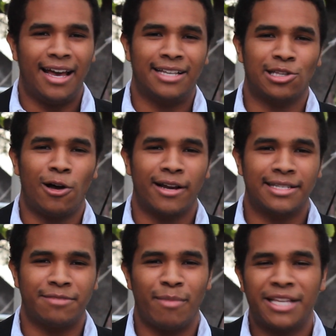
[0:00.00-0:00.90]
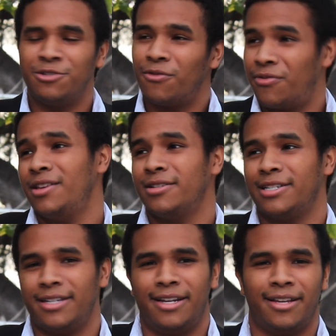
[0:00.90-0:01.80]
as long as it makes you feel
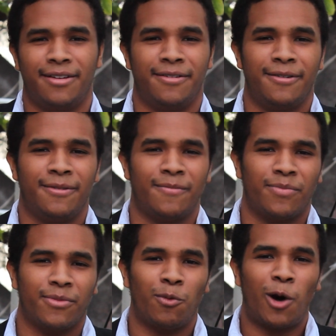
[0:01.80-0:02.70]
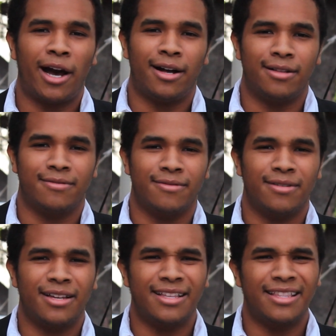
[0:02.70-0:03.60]
good. While
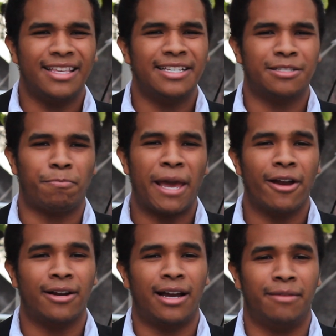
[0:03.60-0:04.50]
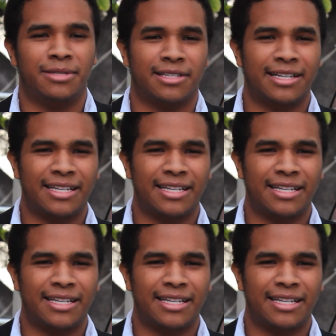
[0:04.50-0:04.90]
these paradigms